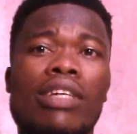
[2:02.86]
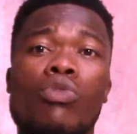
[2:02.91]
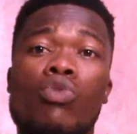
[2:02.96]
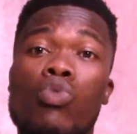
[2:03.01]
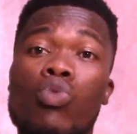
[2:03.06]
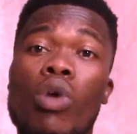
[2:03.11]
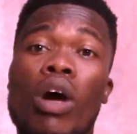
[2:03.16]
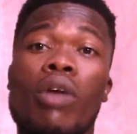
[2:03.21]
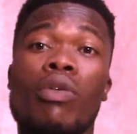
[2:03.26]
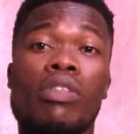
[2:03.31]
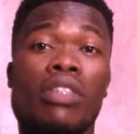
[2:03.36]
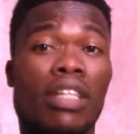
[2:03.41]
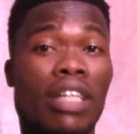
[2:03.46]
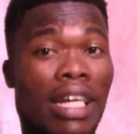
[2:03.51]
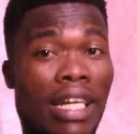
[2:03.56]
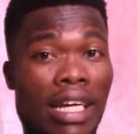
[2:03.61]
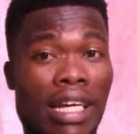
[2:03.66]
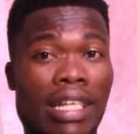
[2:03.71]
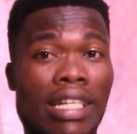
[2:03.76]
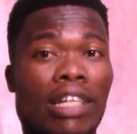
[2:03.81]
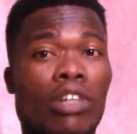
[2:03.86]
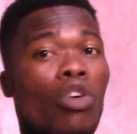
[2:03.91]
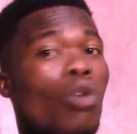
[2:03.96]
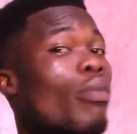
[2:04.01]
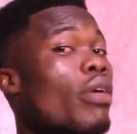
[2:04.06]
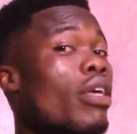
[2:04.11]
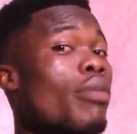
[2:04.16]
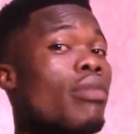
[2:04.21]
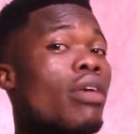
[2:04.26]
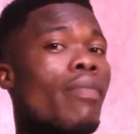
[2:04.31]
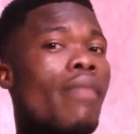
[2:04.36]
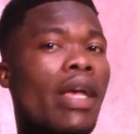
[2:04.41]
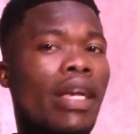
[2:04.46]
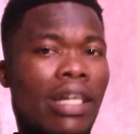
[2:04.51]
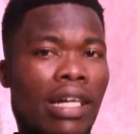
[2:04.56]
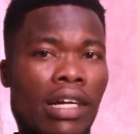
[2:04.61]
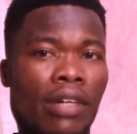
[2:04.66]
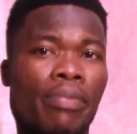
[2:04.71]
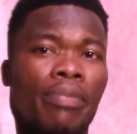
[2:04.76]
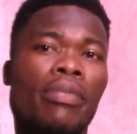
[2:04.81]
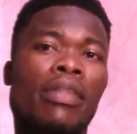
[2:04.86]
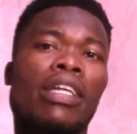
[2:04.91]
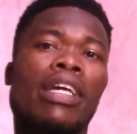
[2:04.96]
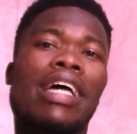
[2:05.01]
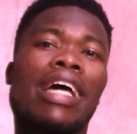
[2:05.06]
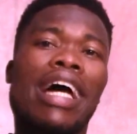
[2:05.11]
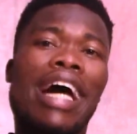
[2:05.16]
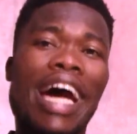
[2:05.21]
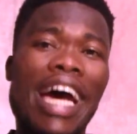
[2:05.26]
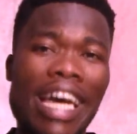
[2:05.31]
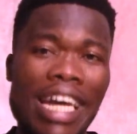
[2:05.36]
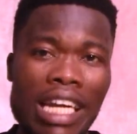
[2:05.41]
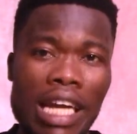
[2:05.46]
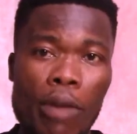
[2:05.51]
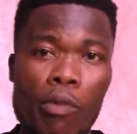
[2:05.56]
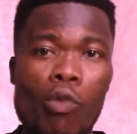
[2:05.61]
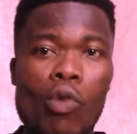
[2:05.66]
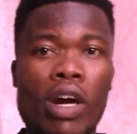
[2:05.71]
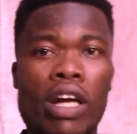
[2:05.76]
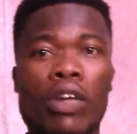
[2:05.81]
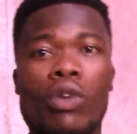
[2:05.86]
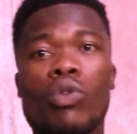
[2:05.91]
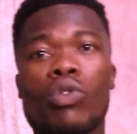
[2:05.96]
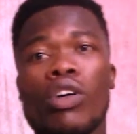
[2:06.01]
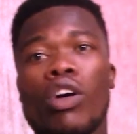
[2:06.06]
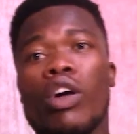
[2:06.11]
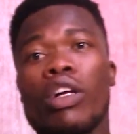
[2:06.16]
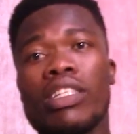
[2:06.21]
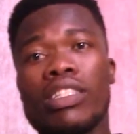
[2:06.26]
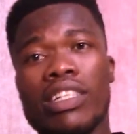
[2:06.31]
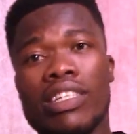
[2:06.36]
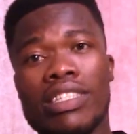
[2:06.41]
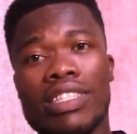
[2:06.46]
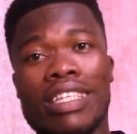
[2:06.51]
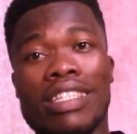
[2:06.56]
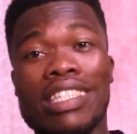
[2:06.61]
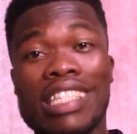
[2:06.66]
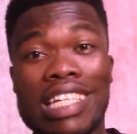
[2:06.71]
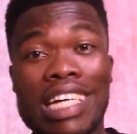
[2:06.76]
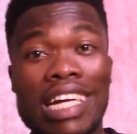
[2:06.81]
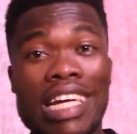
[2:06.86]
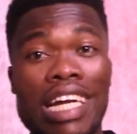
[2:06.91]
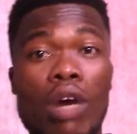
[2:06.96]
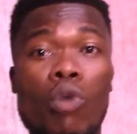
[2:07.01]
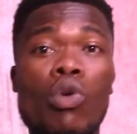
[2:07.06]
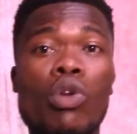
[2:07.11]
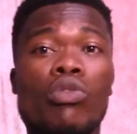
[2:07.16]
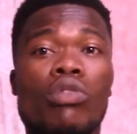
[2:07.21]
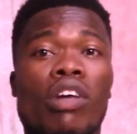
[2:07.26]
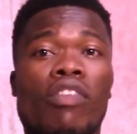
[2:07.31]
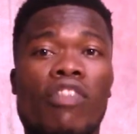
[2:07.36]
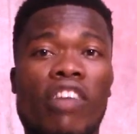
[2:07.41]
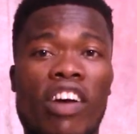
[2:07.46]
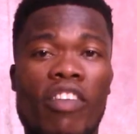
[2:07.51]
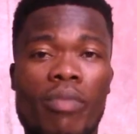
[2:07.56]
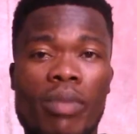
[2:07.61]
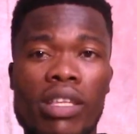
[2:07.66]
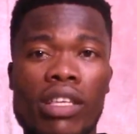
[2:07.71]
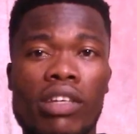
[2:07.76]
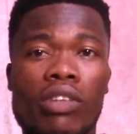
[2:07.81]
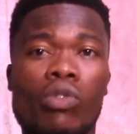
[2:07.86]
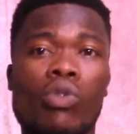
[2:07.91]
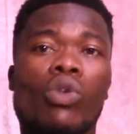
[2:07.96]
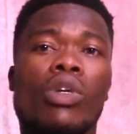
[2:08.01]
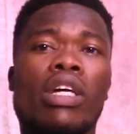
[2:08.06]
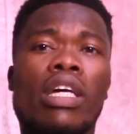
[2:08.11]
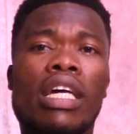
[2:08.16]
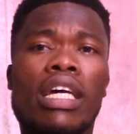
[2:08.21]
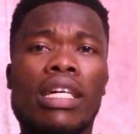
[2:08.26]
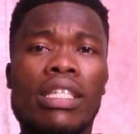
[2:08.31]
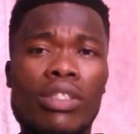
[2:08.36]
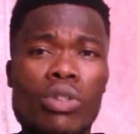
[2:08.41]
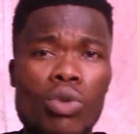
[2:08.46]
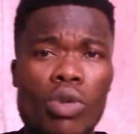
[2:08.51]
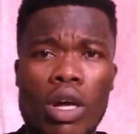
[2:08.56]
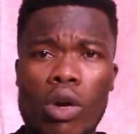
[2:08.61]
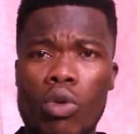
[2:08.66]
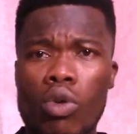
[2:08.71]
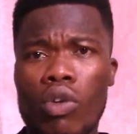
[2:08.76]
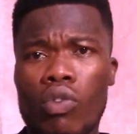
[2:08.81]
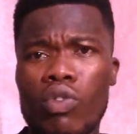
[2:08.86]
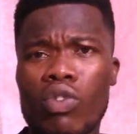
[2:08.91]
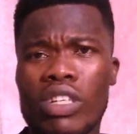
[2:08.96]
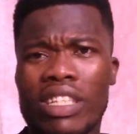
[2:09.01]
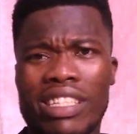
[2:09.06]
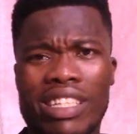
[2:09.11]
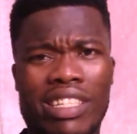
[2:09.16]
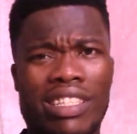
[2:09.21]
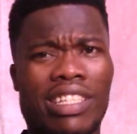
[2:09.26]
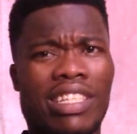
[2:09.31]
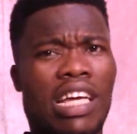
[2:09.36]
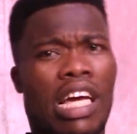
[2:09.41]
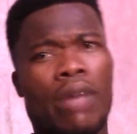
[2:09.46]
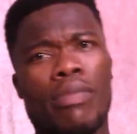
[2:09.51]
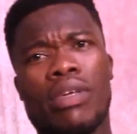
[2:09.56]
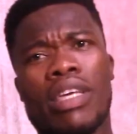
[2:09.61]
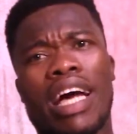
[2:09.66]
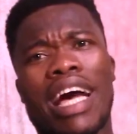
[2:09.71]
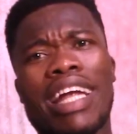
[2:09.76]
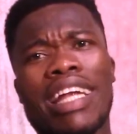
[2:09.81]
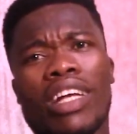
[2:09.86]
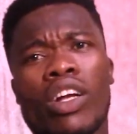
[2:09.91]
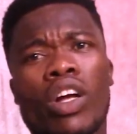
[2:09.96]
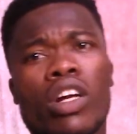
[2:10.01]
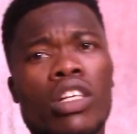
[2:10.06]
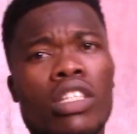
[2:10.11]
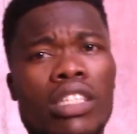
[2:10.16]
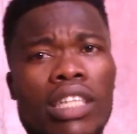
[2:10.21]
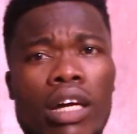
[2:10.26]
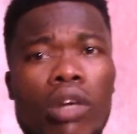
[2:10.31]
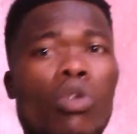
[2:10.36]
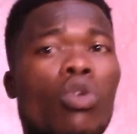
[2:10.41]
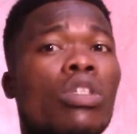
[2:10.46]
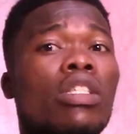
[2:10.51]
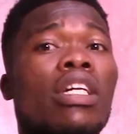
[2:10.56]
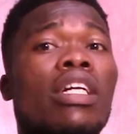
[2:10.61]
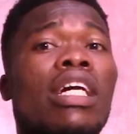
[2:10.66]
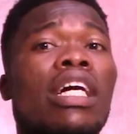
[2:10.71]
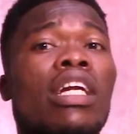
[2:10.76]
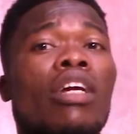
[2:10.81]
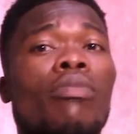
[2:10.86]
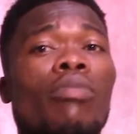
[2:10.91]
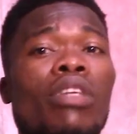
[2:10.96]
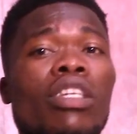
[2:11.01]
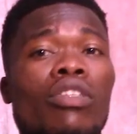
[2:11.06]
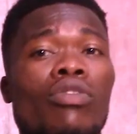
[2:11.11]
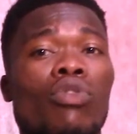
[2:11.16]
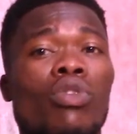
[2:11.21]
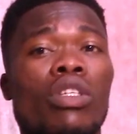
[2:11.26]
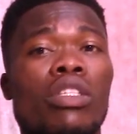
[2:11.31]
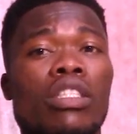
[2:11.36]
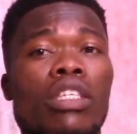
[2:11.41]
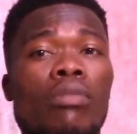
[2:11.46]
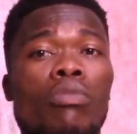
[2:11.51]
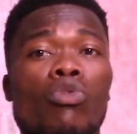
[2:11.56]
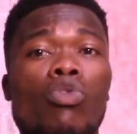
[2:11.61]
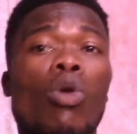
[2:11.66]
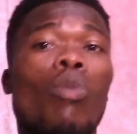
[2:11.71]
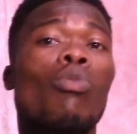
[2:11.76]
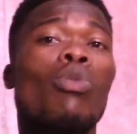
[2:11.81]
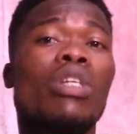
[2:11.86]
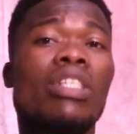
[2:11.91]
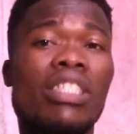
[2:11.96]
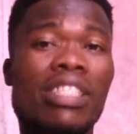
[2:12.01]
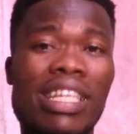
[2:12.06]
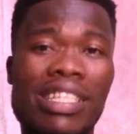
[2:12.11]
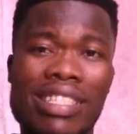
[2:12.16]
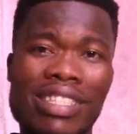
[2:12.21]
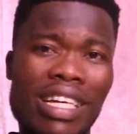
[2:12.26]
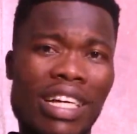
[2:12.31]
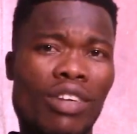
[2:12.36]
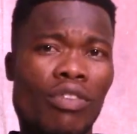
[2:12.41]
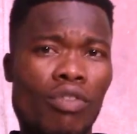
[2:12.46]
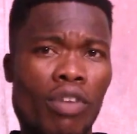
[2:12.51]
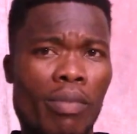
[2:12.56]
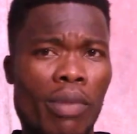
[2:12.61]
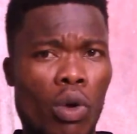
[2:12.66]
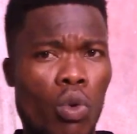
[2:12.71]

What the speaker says: swa, Nusa Ghana, then no be a becan. I am one no crowd chess, scan away to 5 billion. So now Kofu chess a diaby. I don't know this can cause a Ghana police phone sim, so I'm chess scanning for my